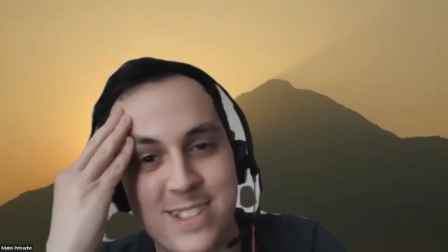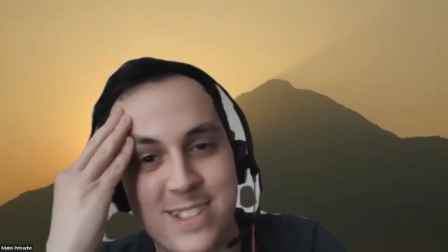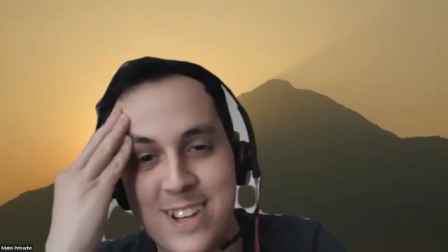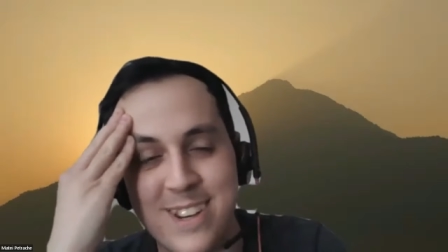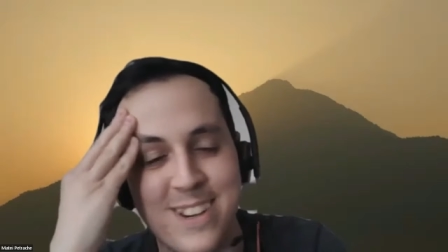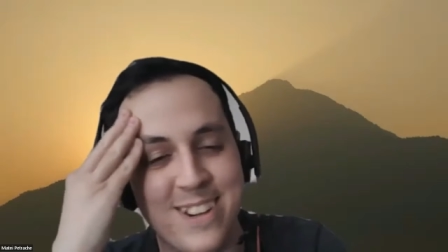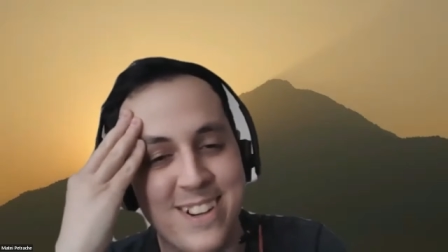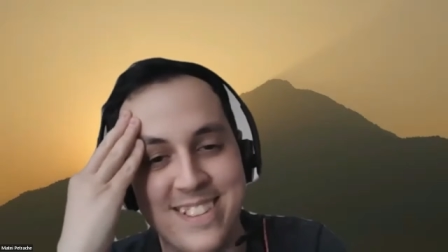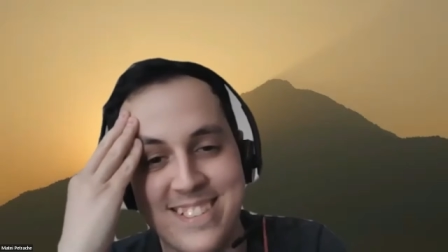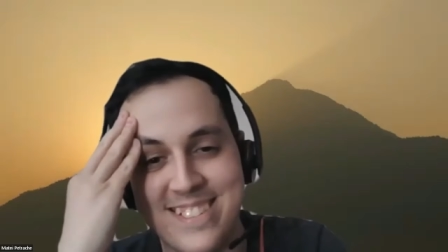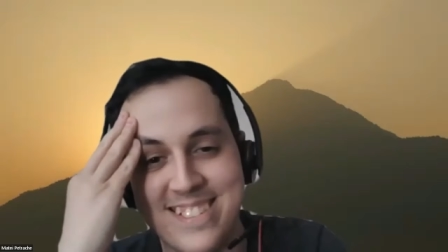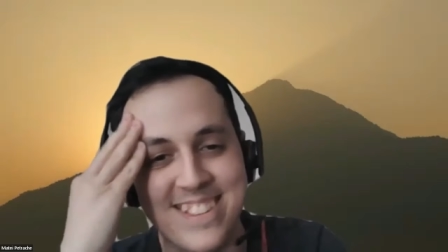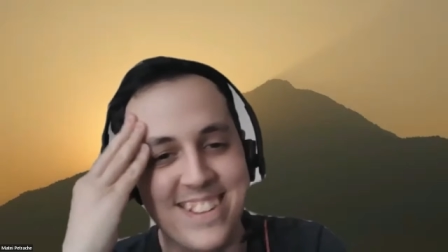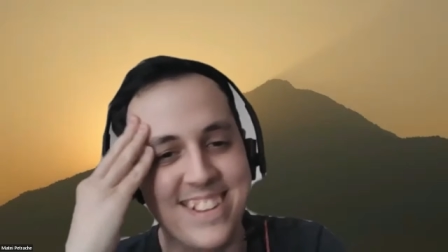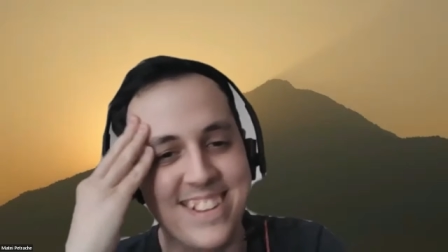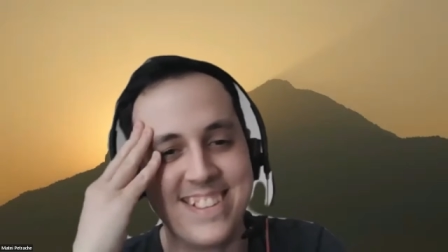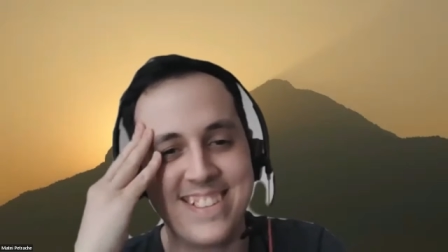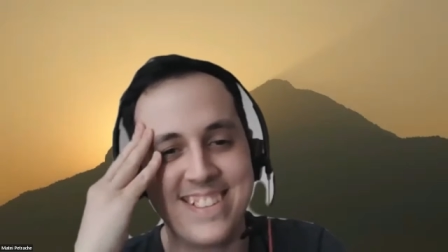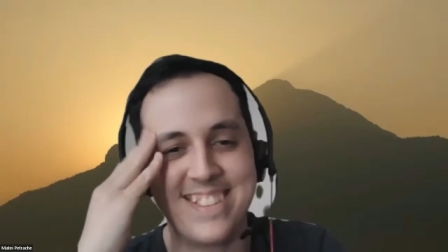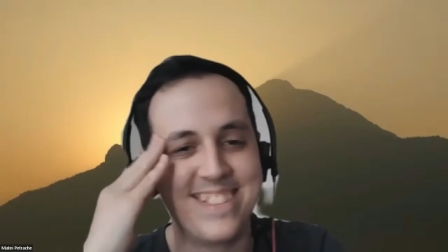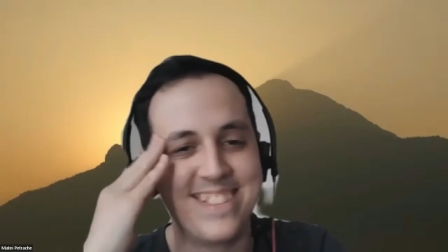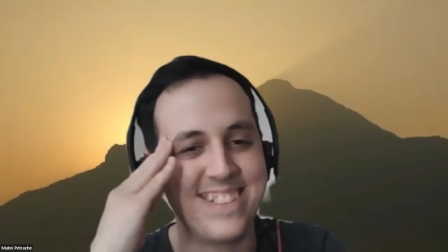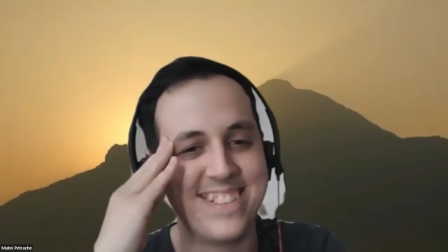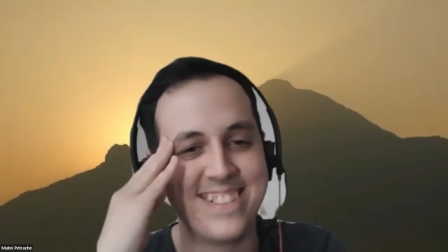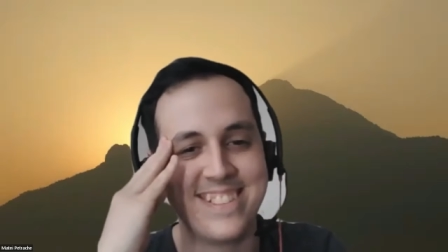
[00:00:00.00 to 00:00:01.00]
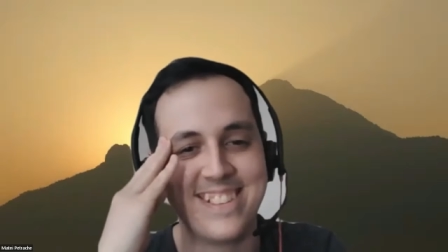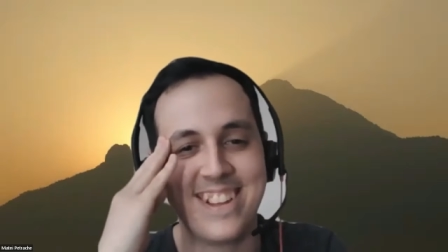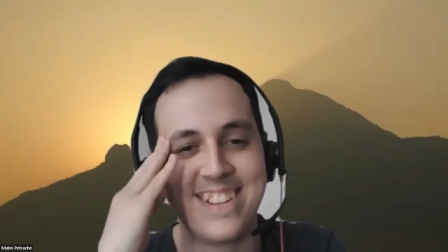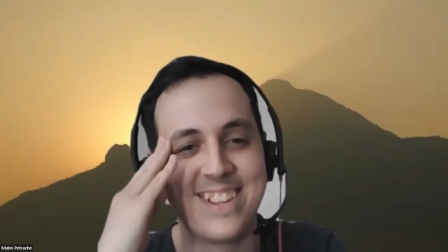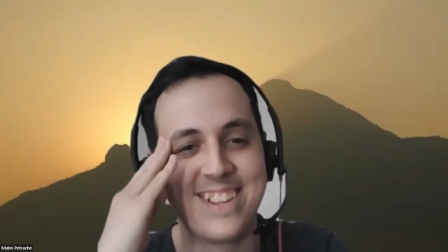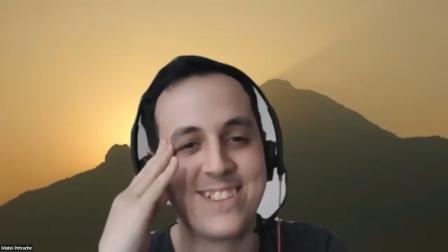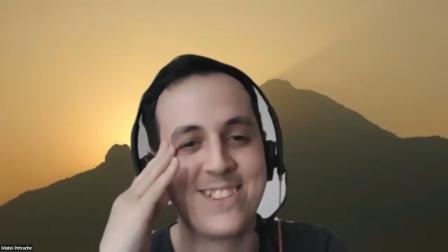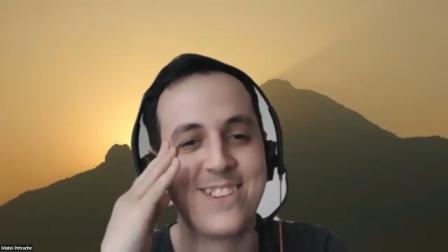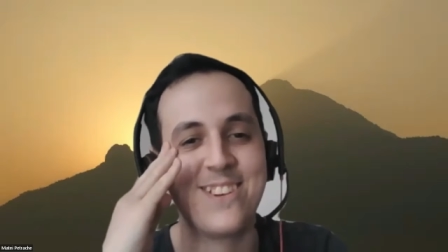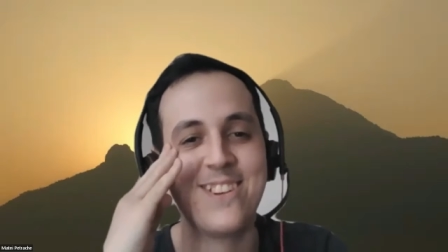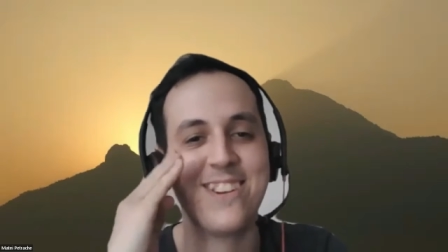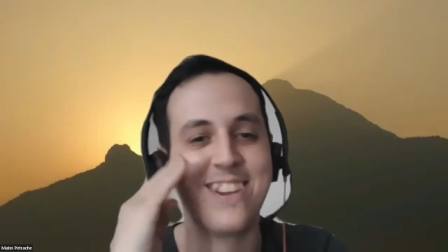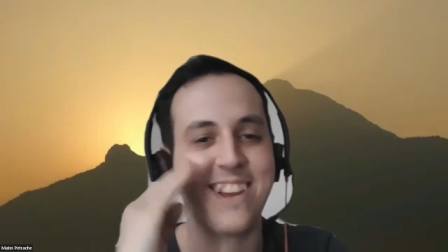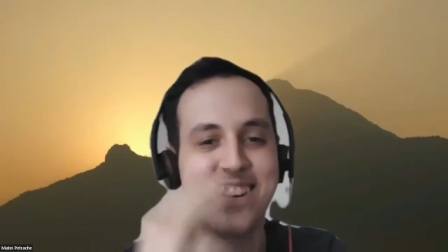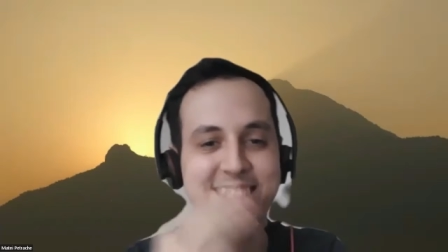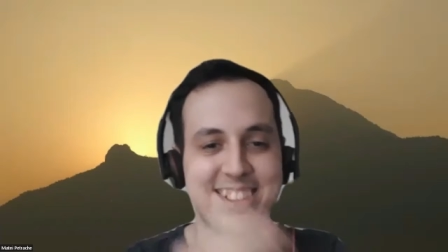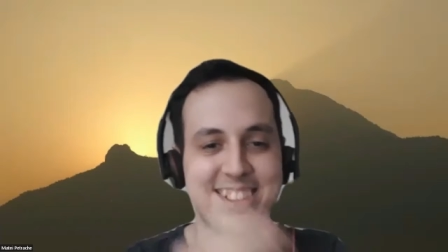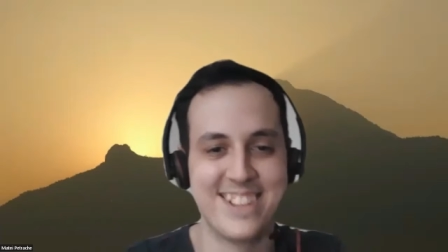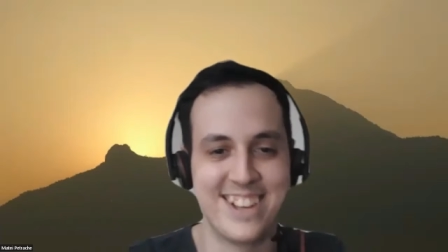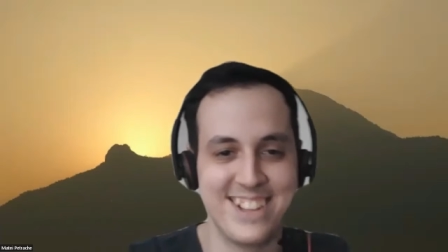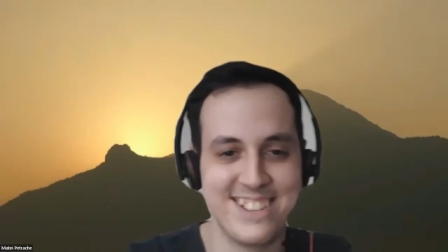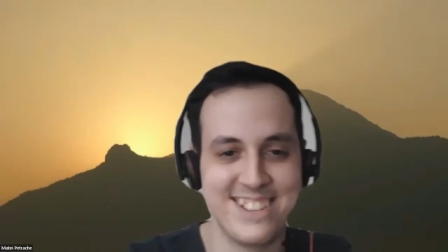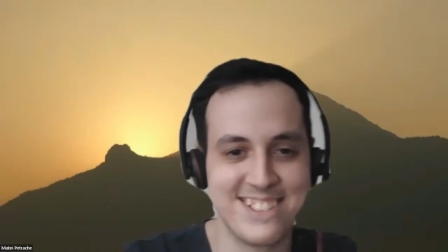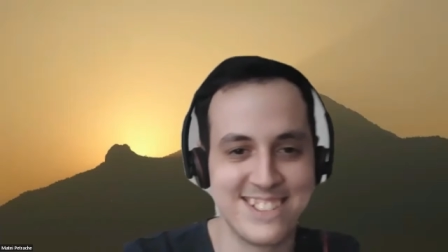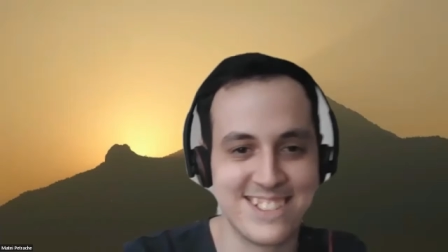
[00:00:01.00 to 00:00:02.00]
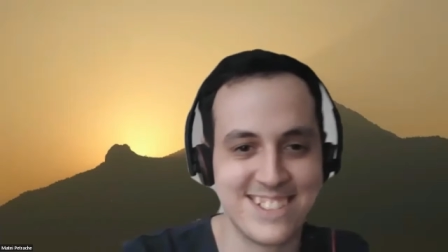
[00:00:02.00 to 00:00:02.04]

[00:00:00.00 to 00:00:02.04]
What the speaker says: oh, it's not at all like that.